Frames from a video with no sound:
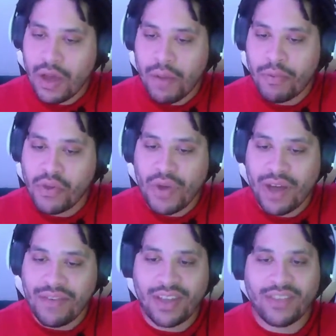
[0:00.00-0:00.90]
But you
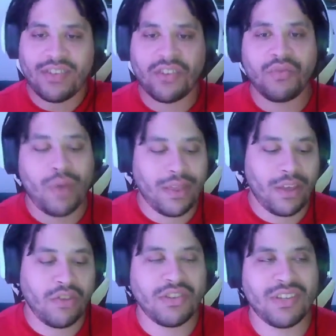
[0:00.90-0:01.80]
have it in such a way that
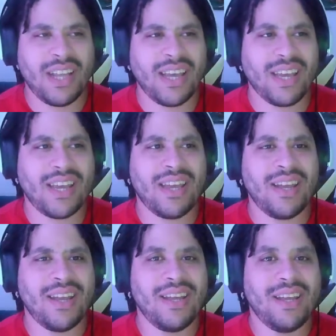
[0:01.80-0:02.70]
you're just like,
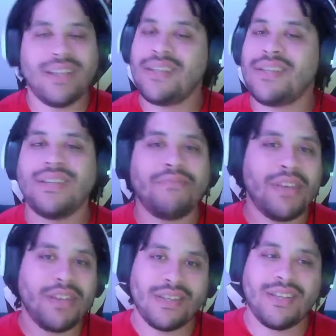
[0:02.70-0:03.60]
this doesn't
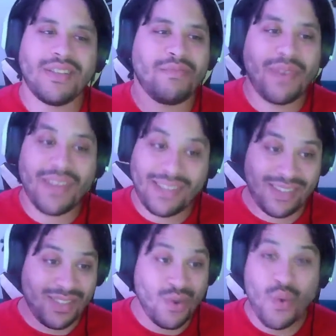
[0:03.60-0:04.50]
make sense, but it
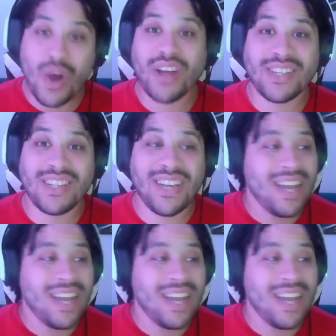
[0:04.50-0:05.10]
still works.